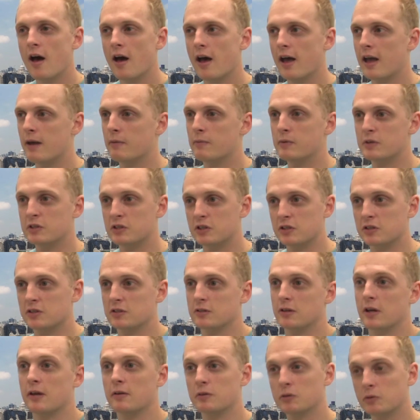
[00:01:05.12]
it
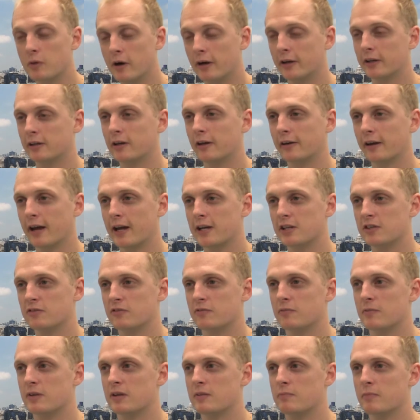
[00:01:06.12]
was quite a good location
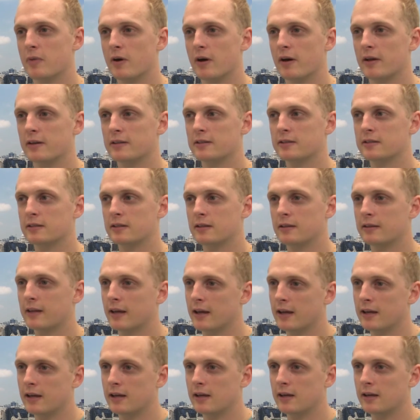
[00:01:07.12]
for me, but
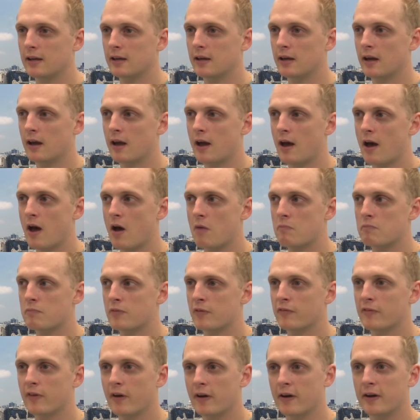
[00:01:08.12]
they
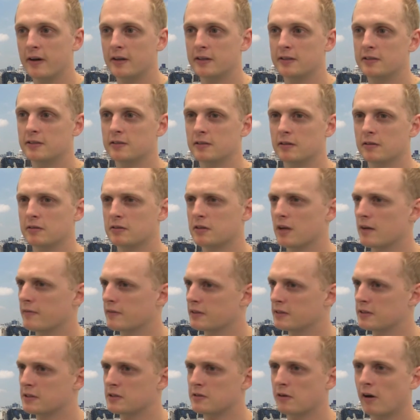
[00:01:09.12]
provide a
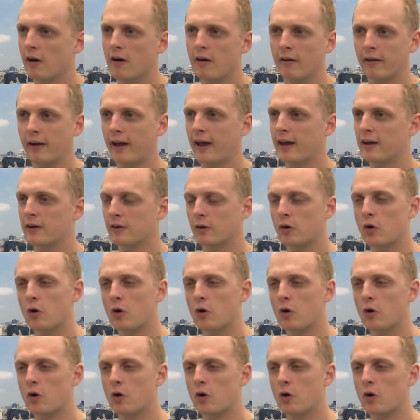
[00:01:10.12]
service that you can't get in a